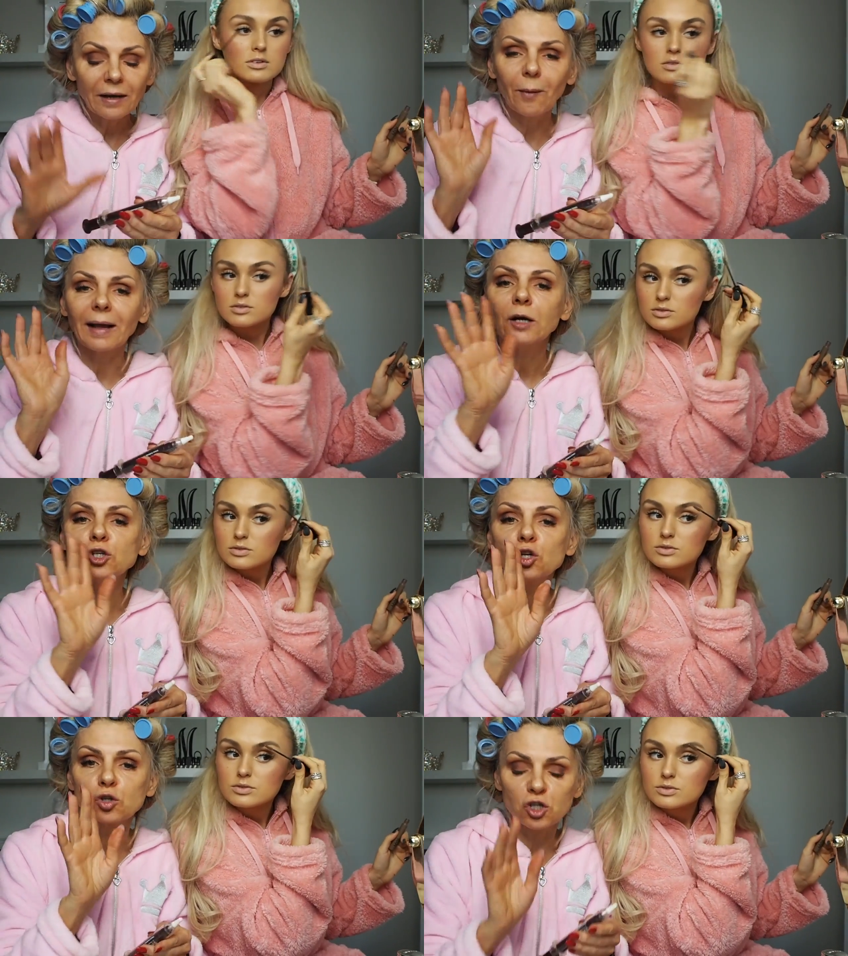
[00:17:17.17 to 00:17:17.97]
Speaker 1: Anyway,
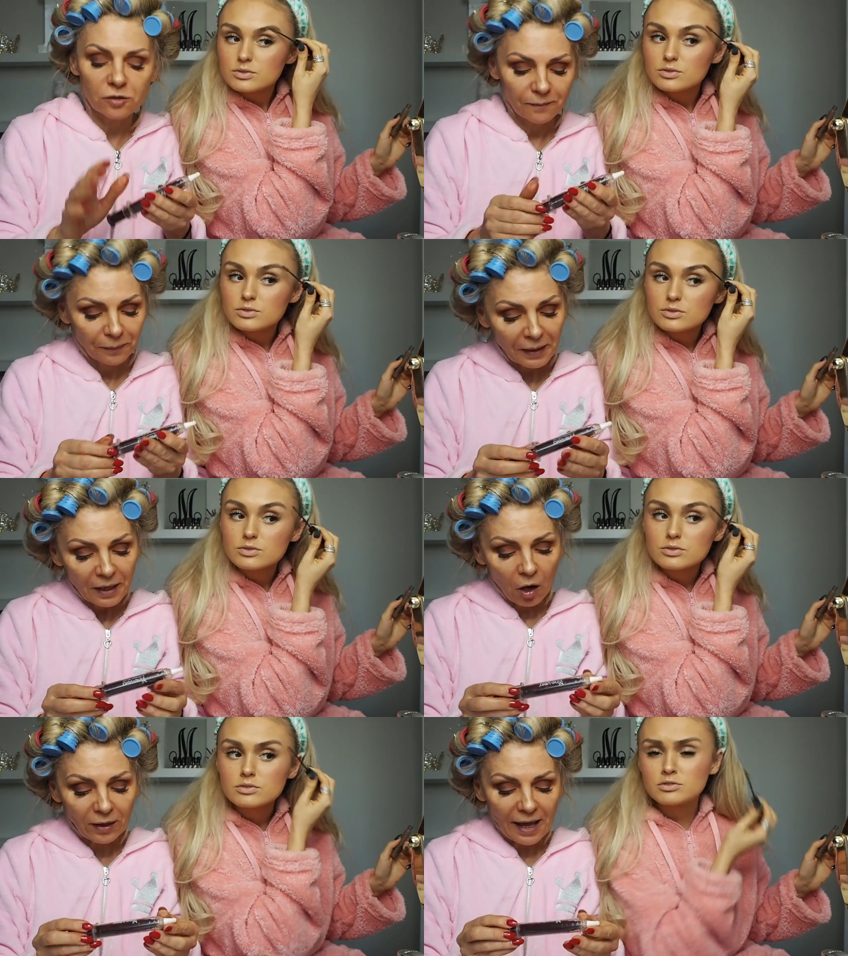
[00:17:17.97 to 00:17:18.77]
shush.
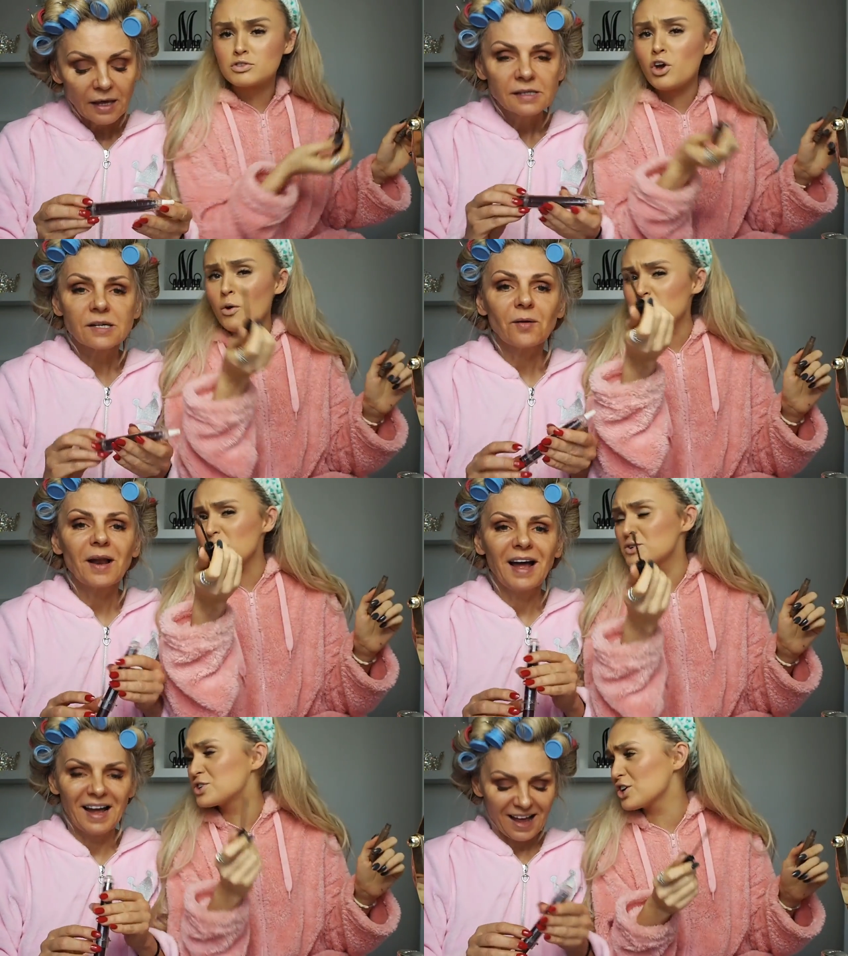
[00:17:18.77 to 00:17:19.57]
Okay. Do so,
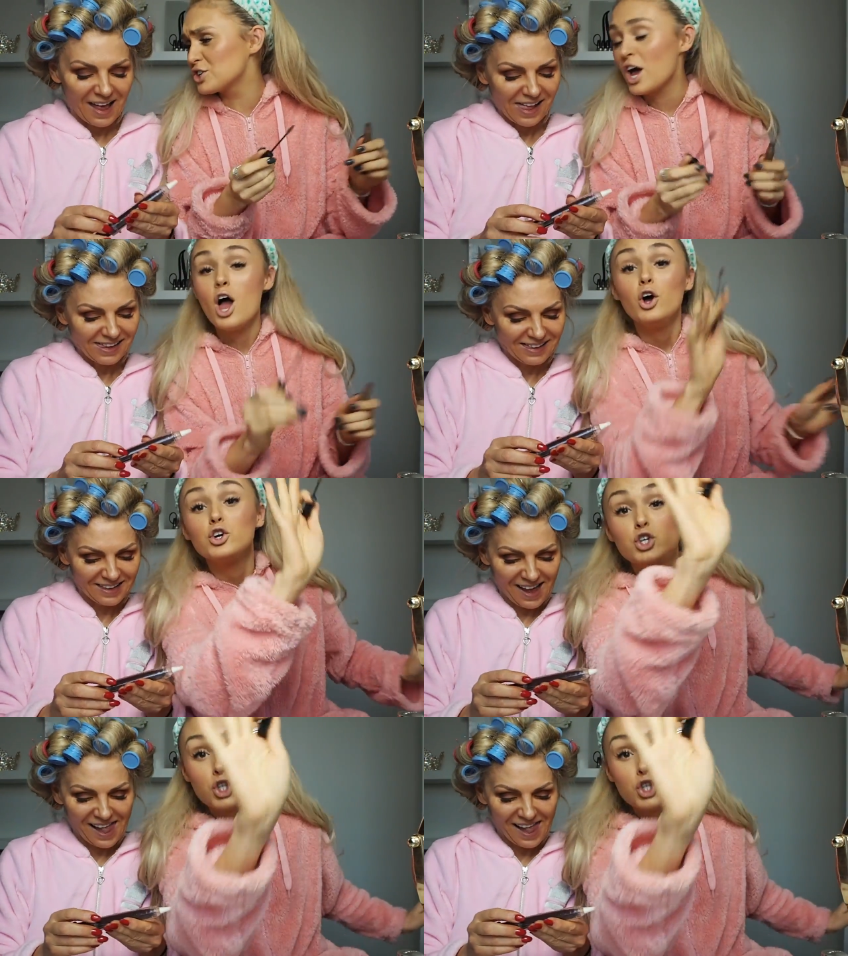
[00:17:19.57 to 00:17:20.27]
you shush?